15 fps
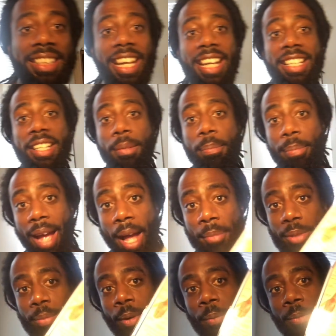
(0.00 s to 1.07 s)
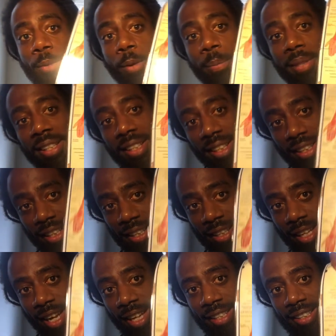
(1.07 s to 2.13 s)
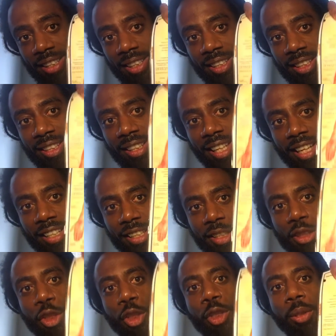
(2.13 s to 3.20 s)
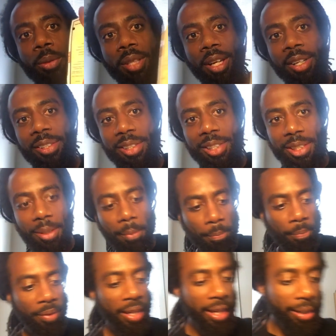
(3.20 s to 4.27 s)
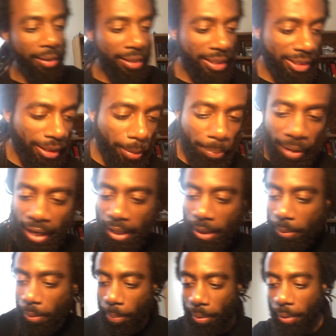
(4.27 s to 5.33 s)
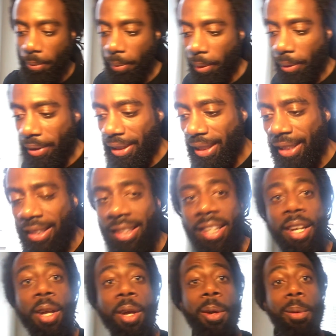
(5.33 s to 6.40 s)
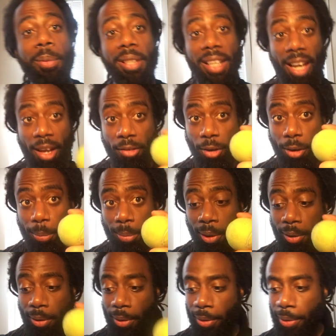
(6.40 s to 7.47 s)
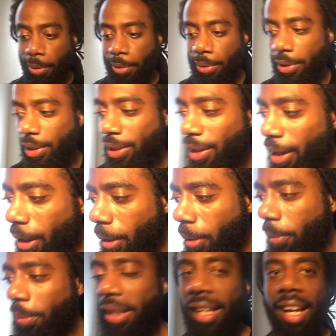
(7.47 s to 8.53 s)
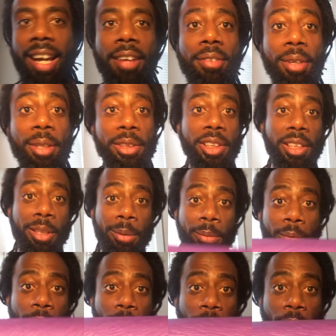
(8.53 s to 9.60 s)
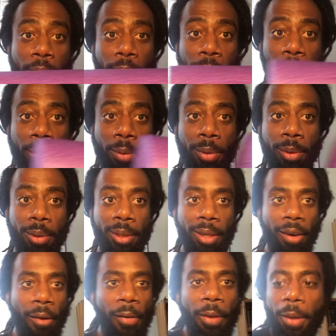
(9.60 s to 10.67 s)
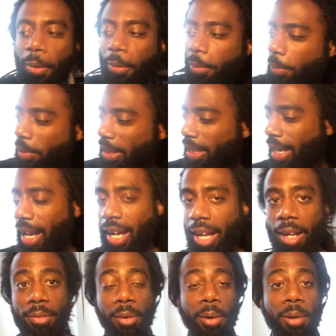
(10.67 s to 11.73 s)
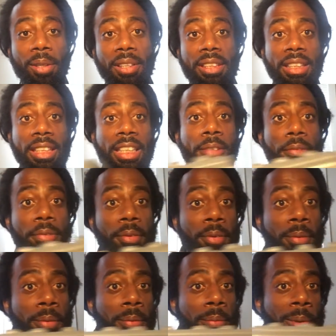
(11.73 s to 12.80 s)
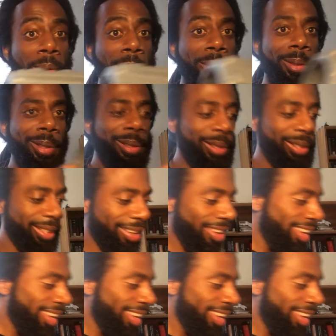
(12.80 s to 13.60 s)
dandy maps, what we'll be looking at to kind of show y'all some areas of the body we'll be working. We have our balls, we have our general foam roller, we have our deep foam roller,